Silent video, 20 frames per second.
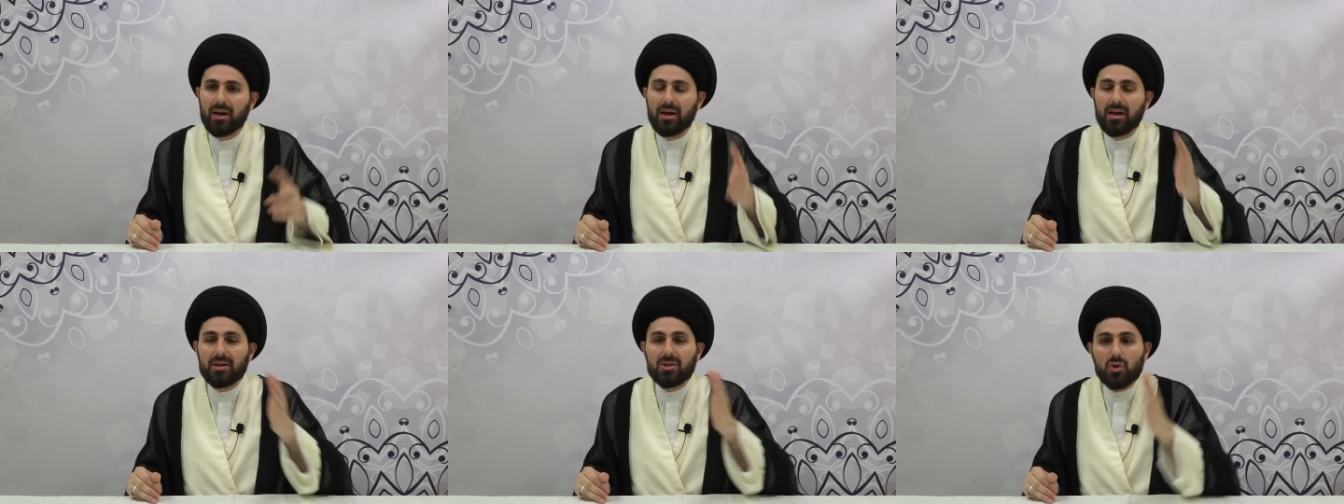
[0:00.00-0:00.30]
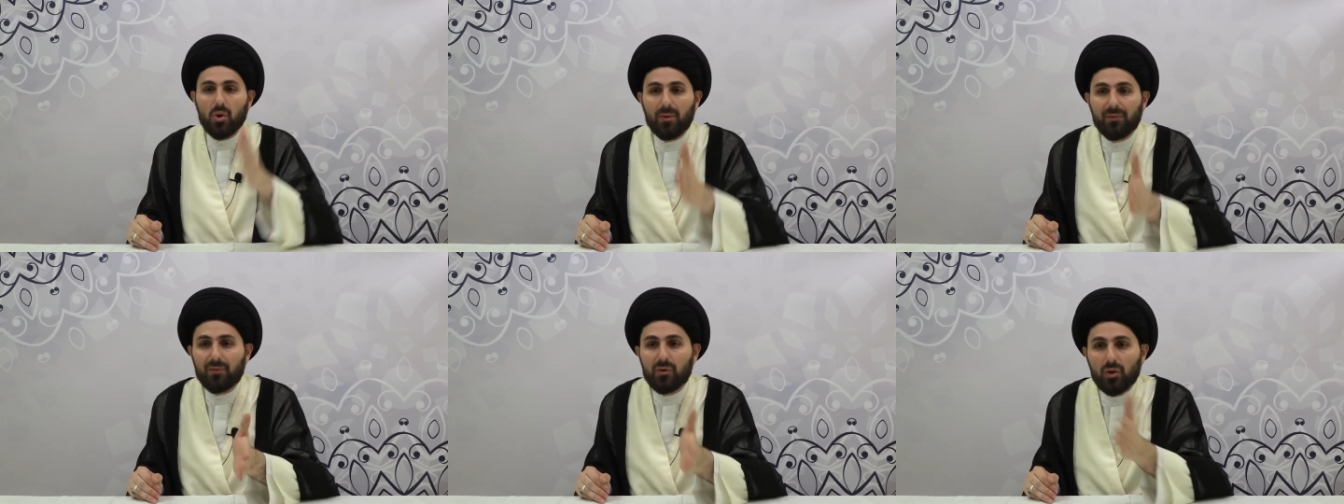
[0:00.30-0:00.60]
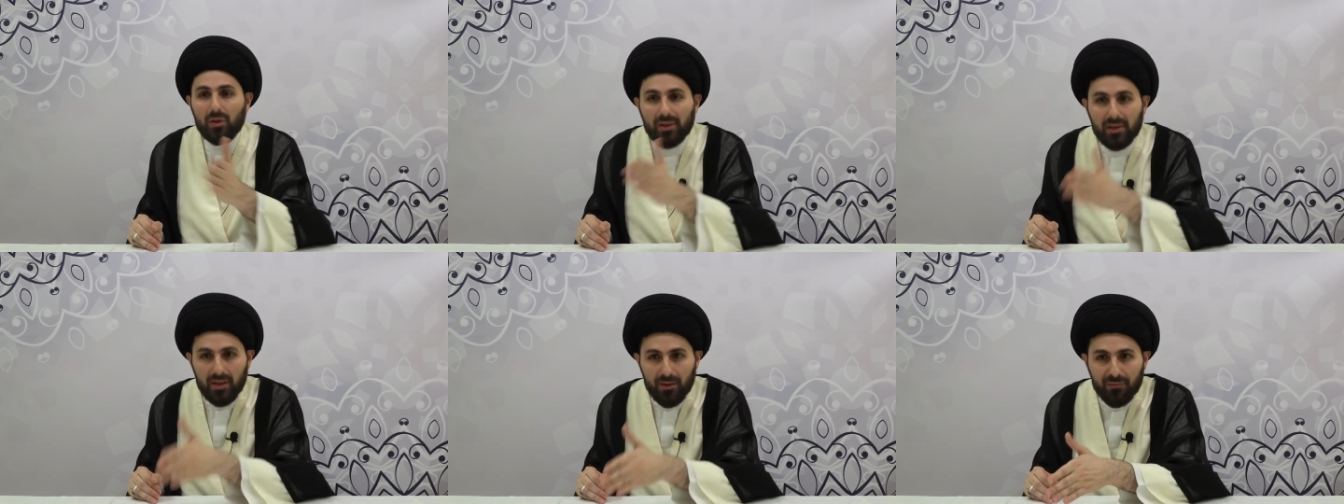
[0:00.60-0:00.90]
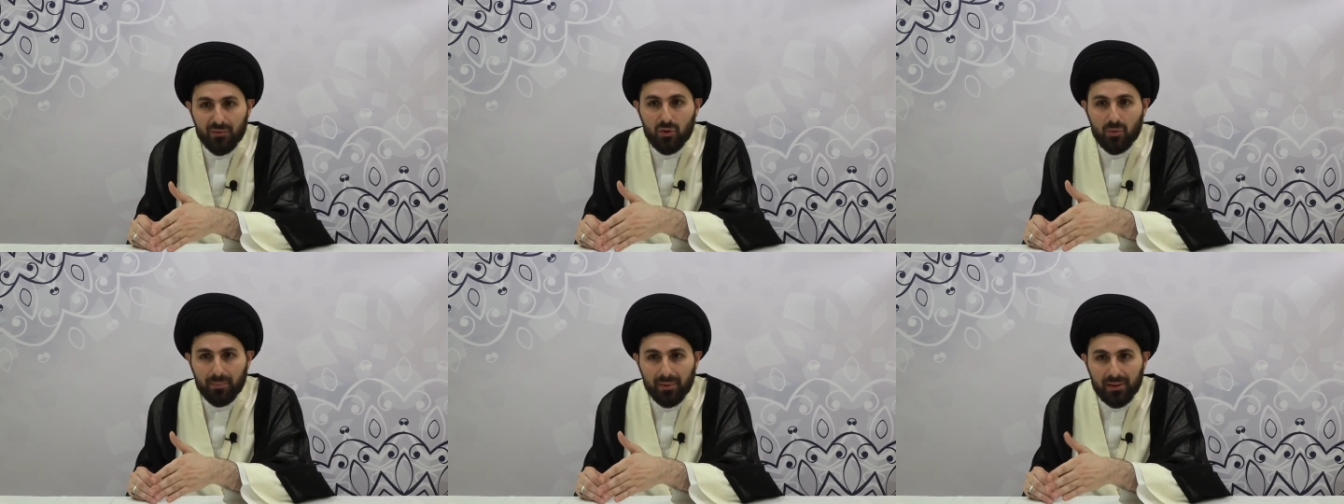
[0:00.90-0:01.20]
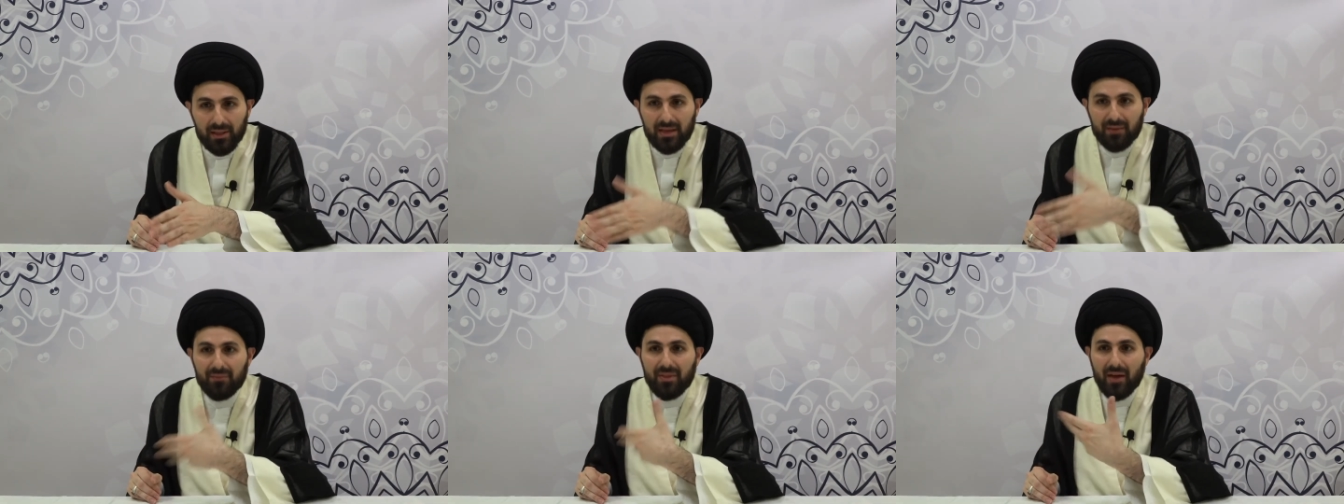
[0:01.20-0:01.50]
So if you
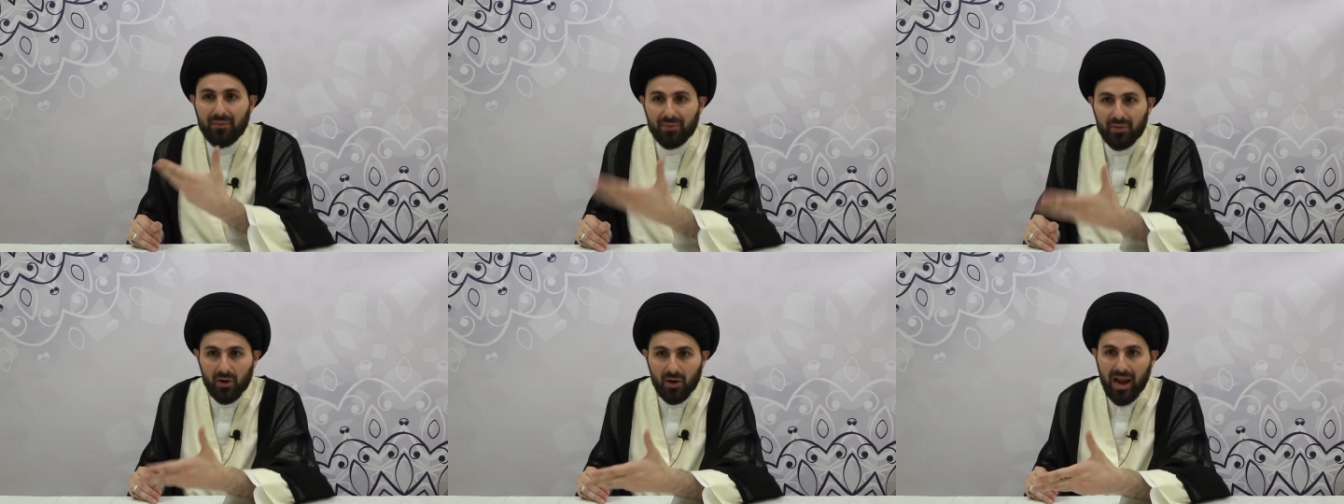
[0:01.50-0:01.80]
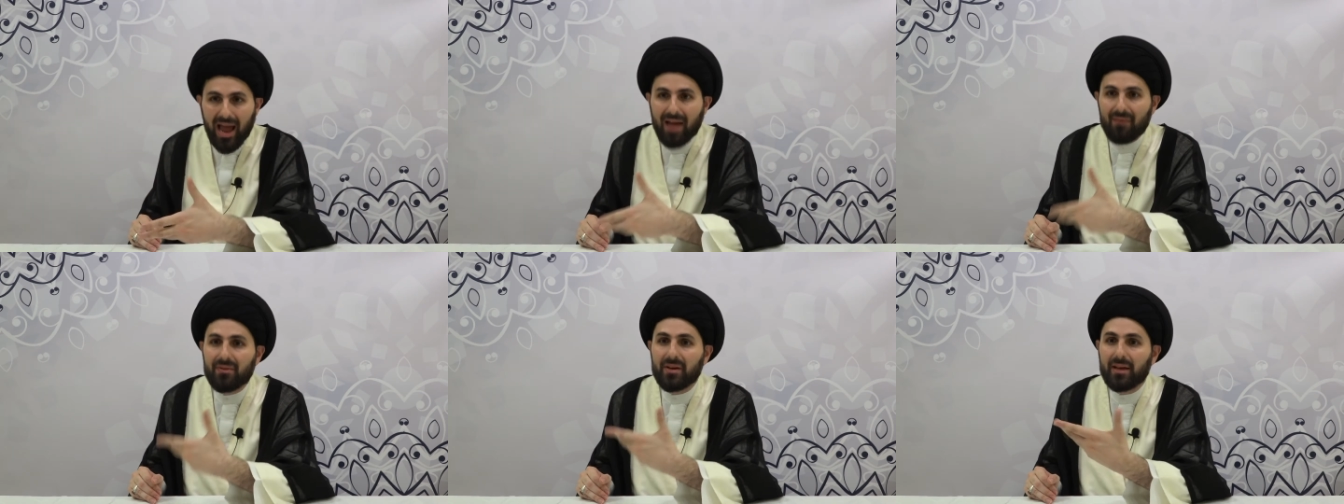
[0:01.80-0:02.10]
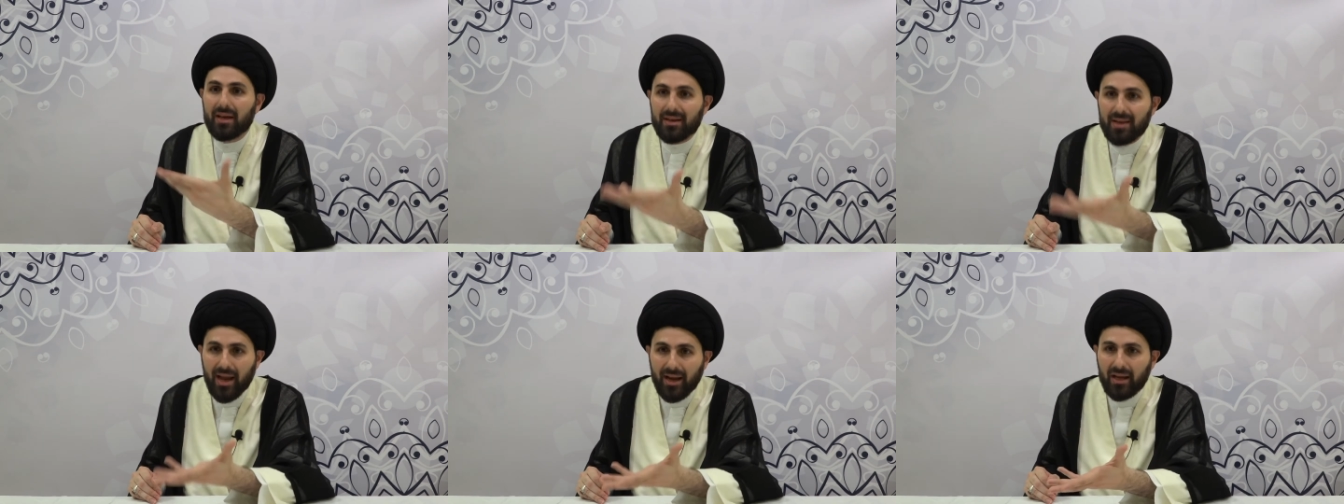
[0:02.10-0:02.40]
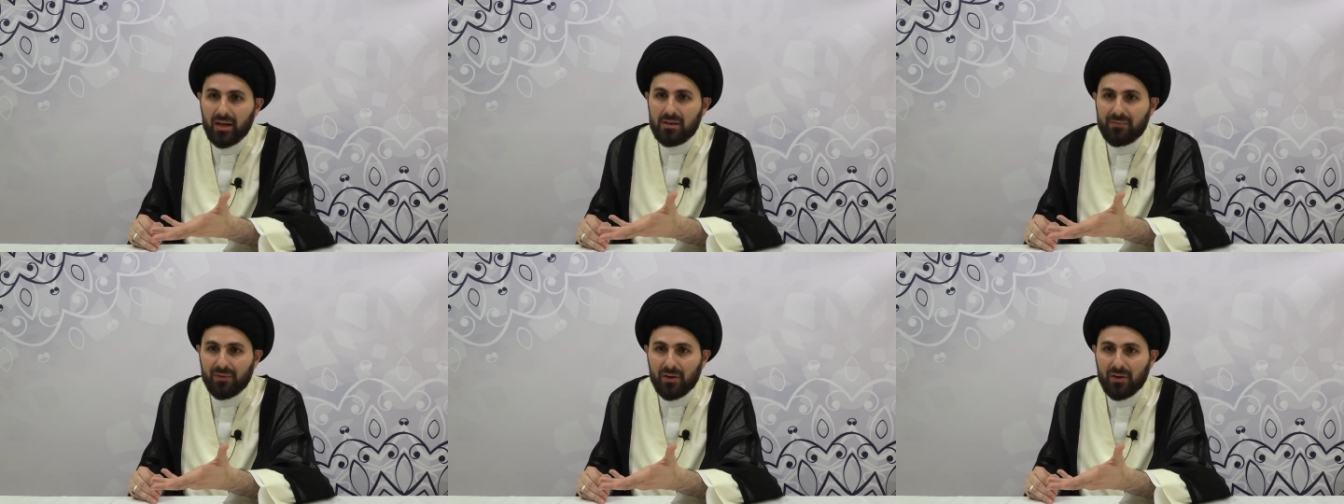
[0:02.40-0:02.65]
believe that they're having a negative